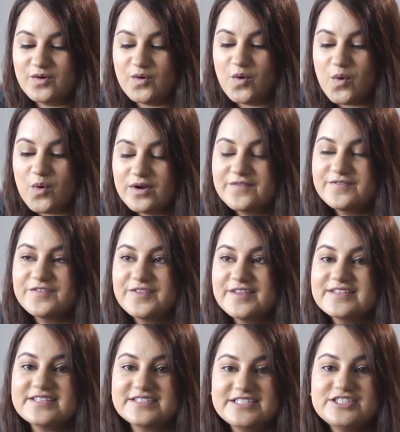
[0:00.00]
all of the
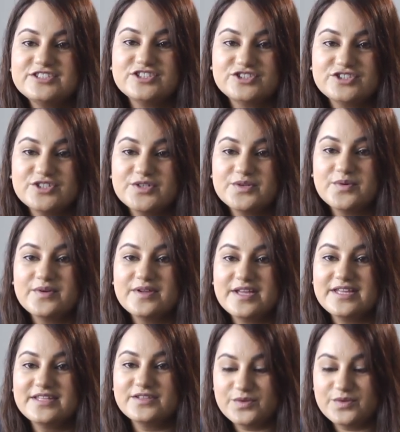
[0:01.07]
things that teachers do,